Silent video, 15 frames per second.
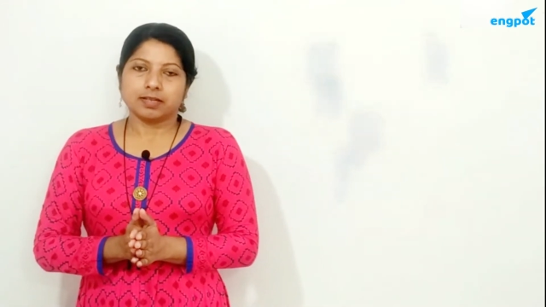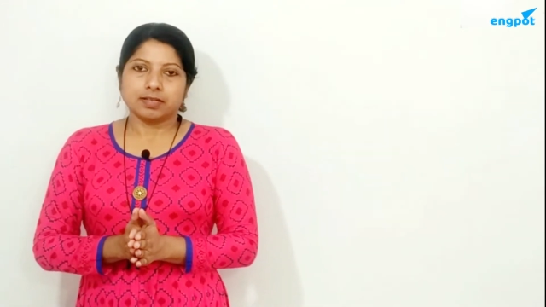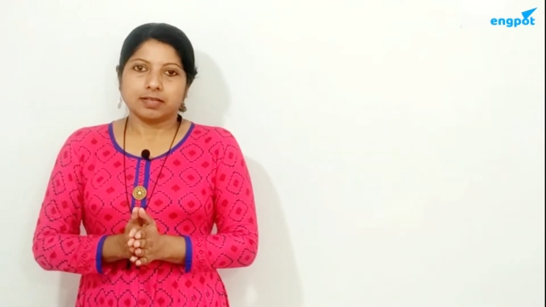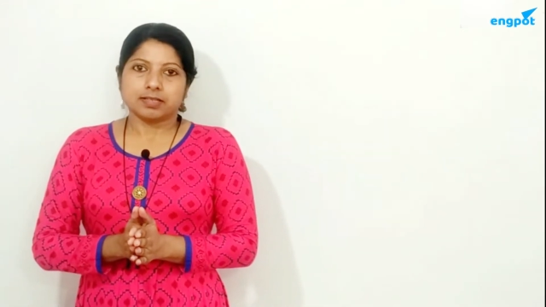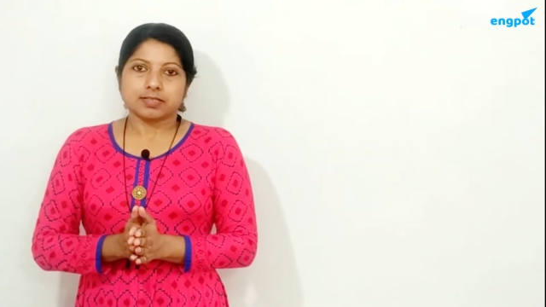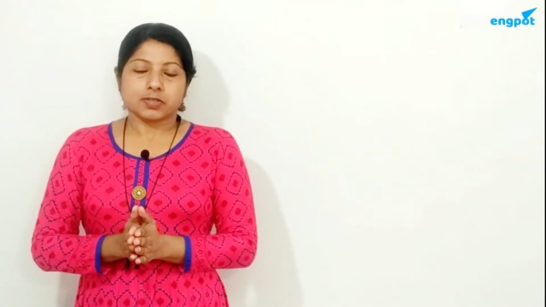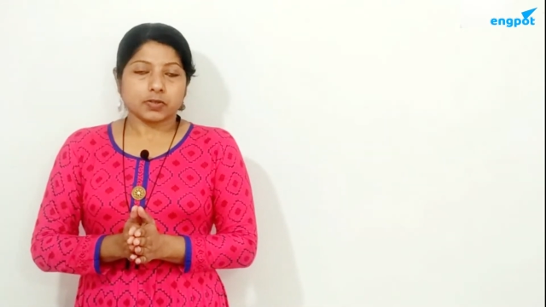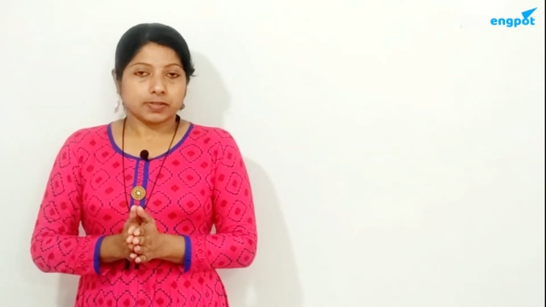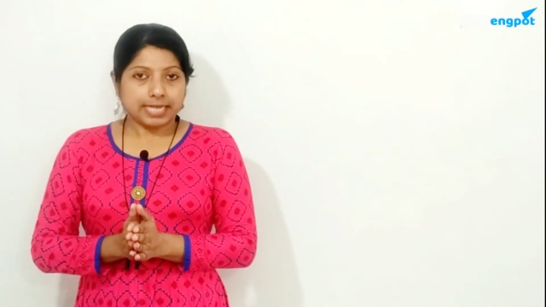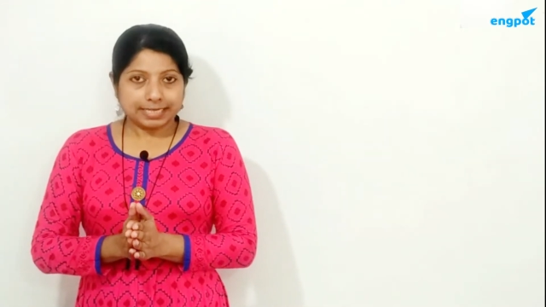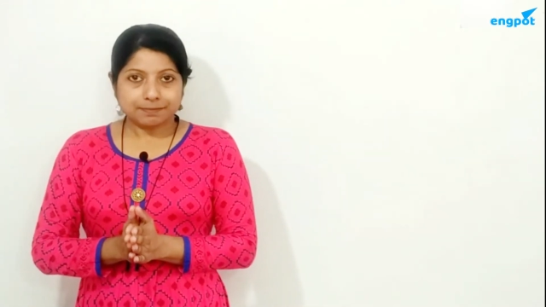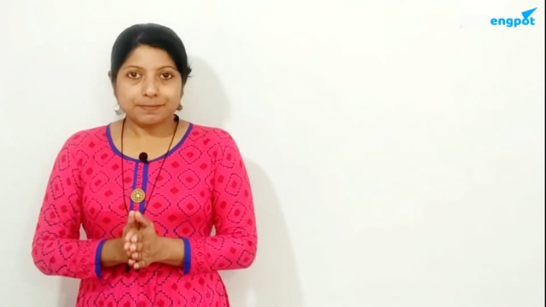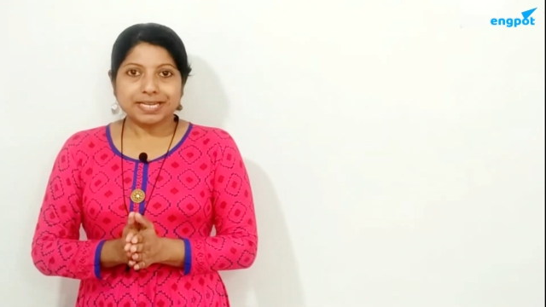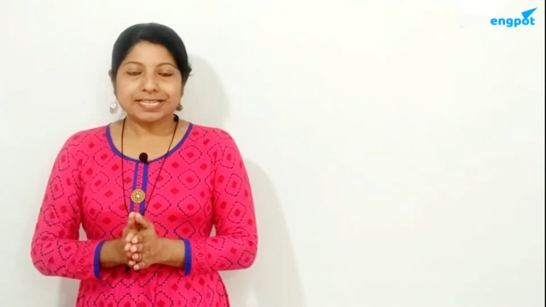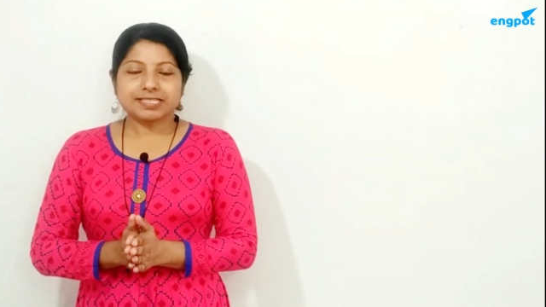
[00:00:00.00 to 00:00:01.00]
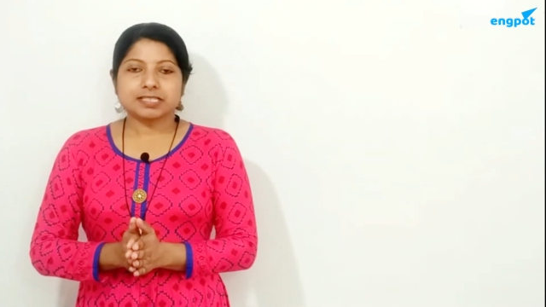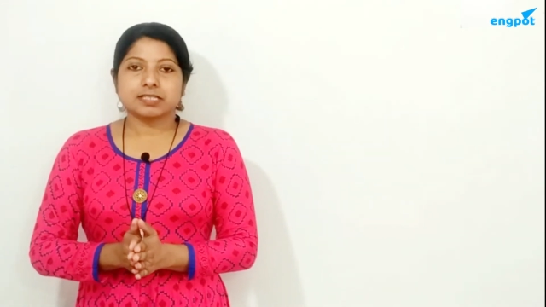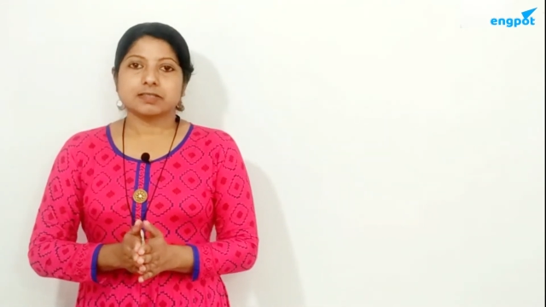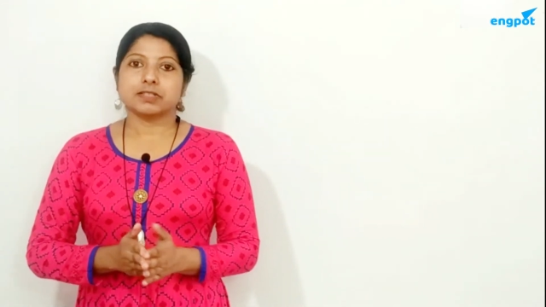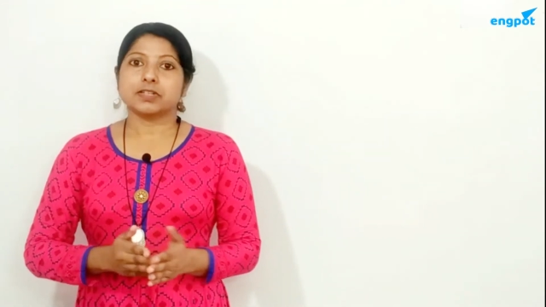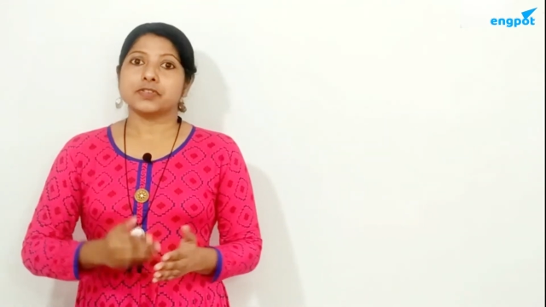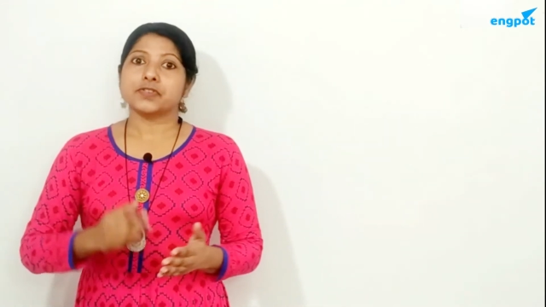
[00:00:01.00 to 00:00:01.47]
So that means
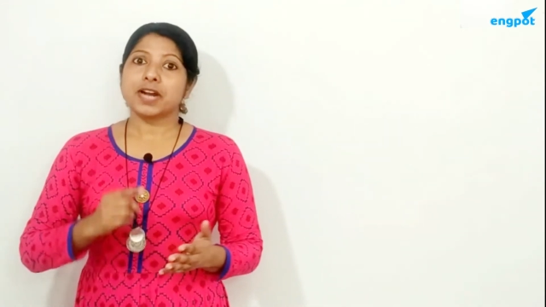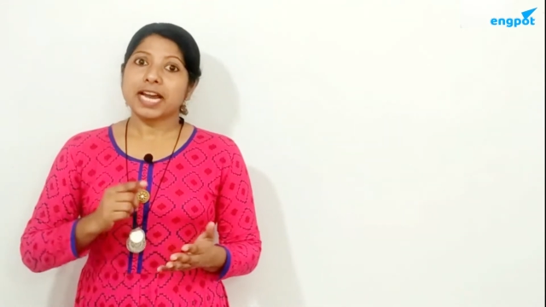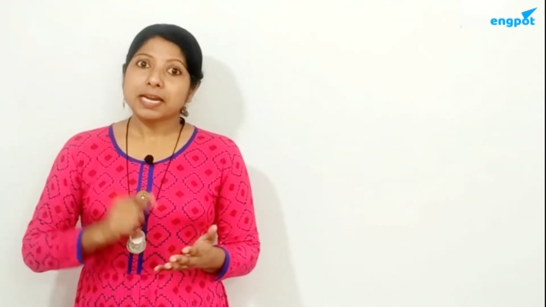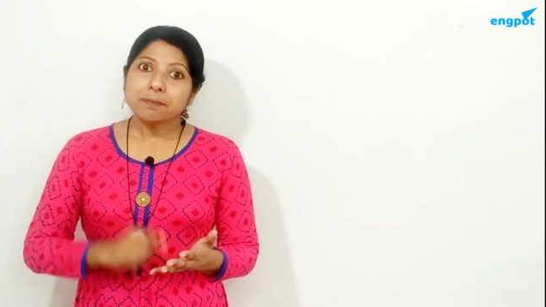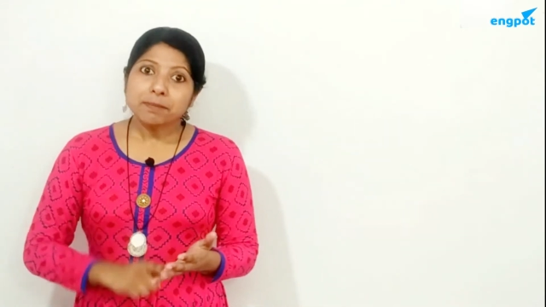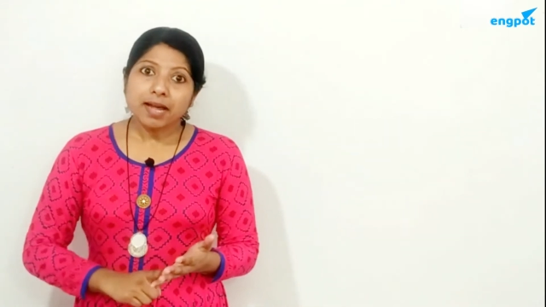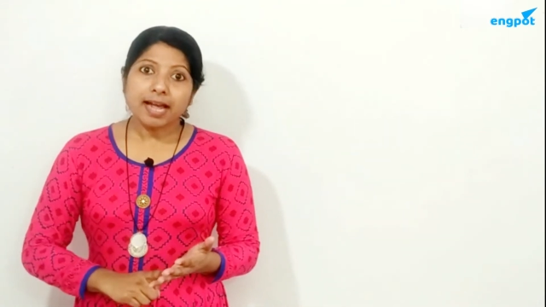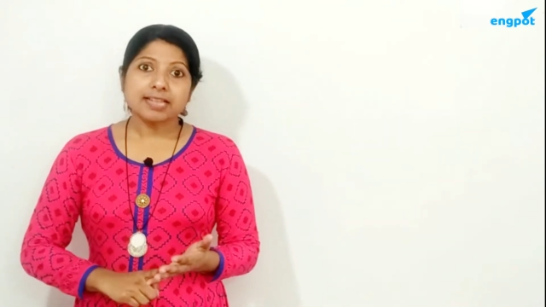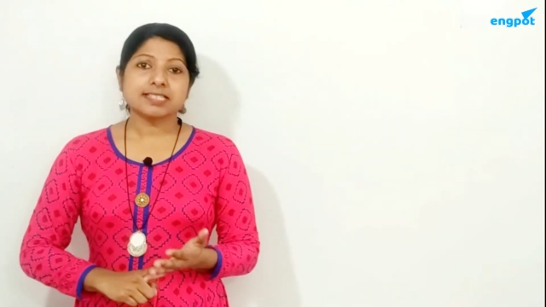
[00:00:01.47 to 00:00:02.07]
the rhyme has